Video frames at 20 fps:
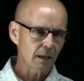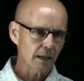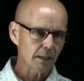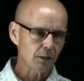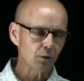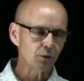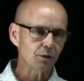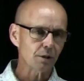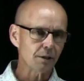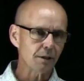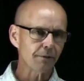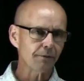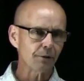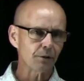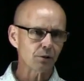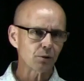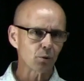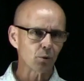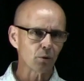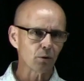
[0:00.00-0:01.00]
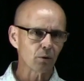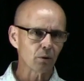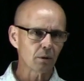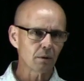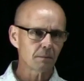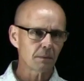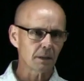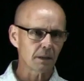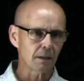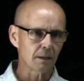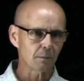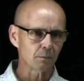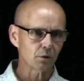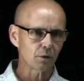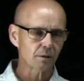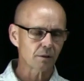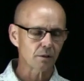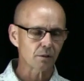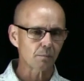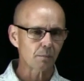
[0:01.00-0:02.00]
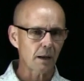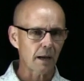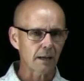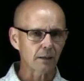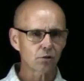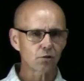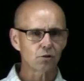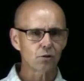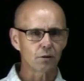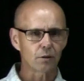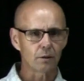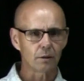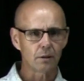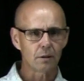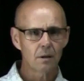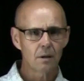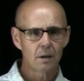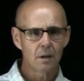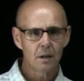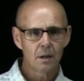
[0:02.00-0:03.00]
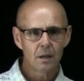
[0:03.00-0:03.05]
used a different tool just this past year